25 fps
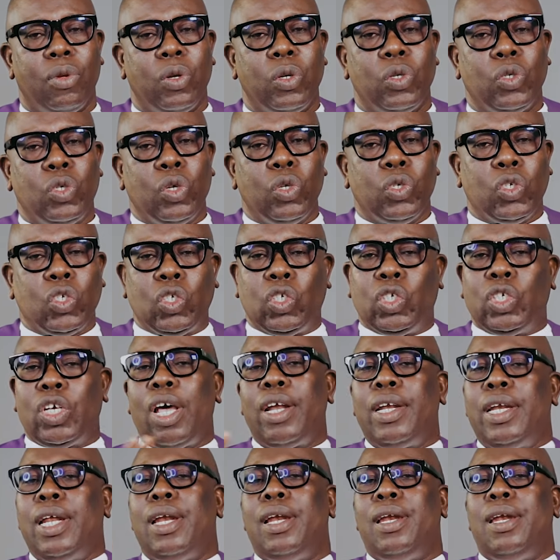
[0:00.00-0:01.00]
So
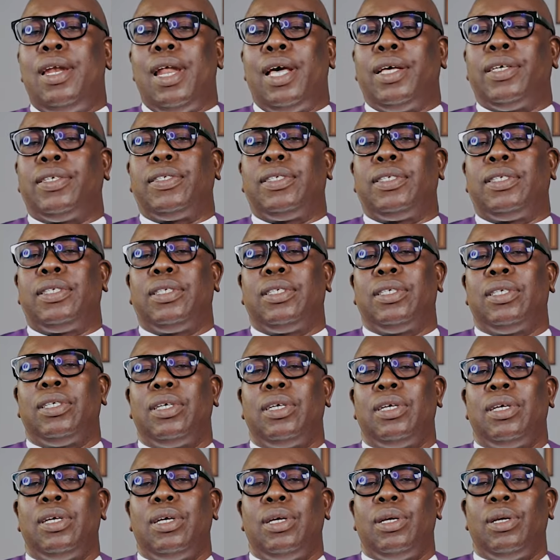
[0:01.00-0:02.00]
suddenness,
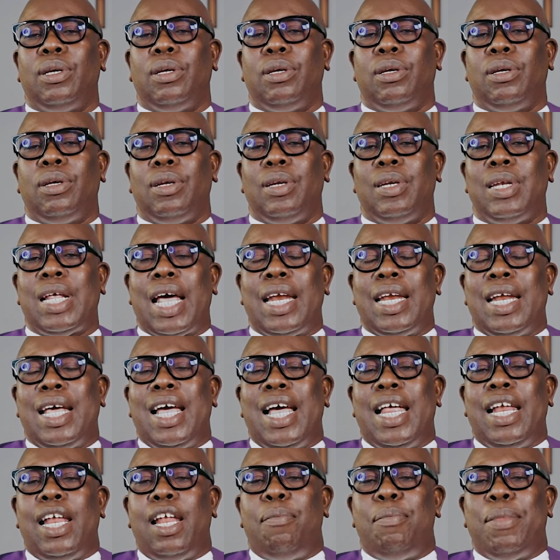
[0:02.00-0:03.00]
that
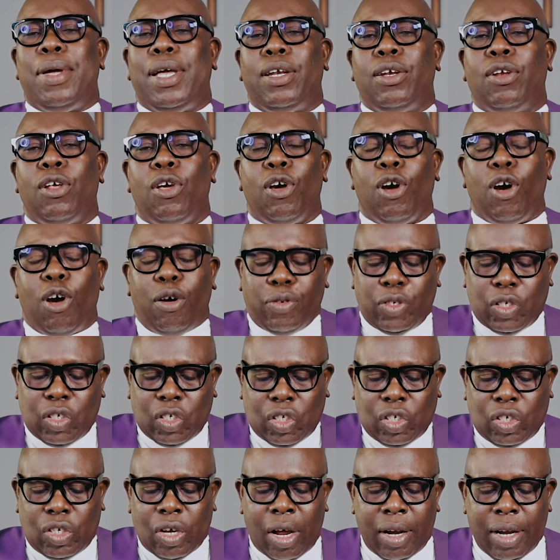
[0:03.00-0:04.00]
element of
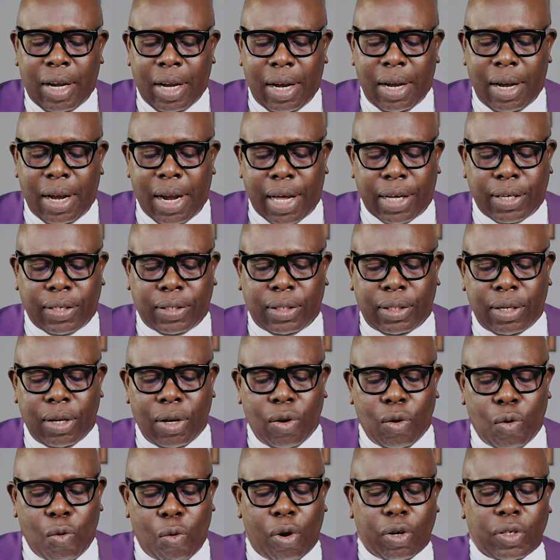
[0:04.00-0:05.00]
suddenness,
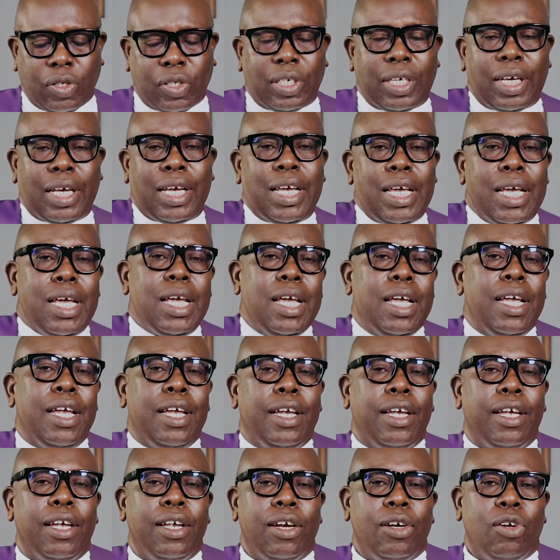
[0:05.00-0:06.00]
was
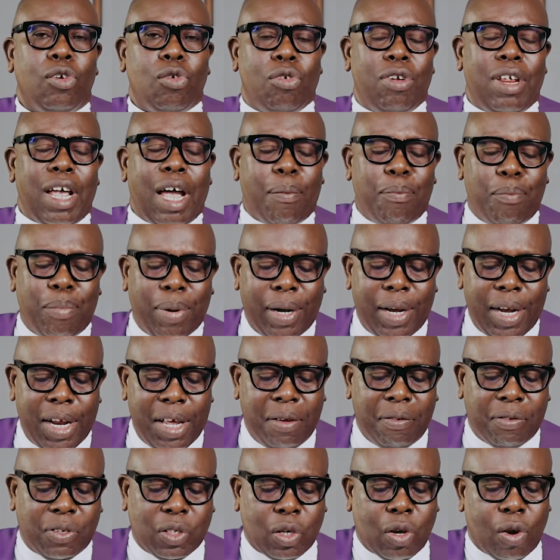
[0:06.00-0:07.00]
key to their
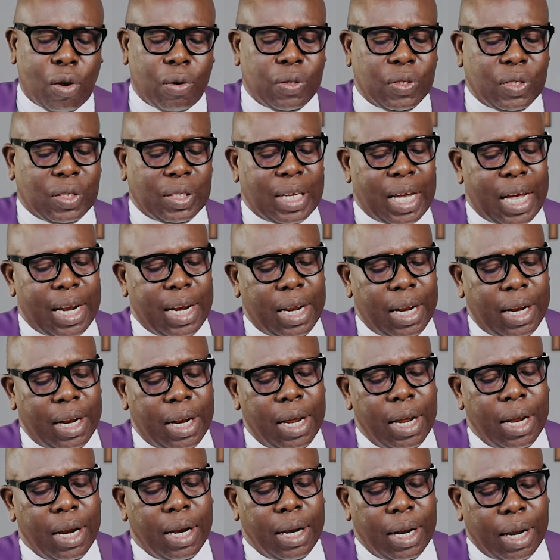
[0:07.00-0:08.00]
beliefs
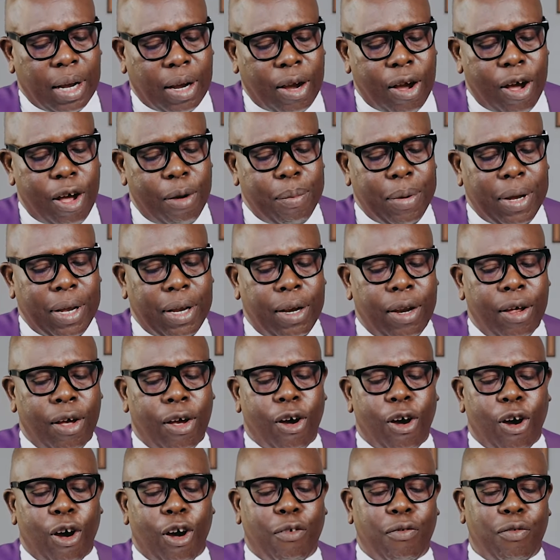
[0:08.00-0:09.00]
concerning the
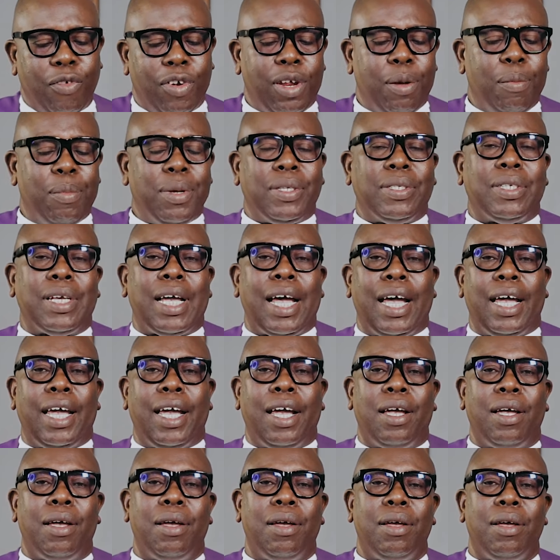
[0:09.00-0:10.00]
coming of the Messiah.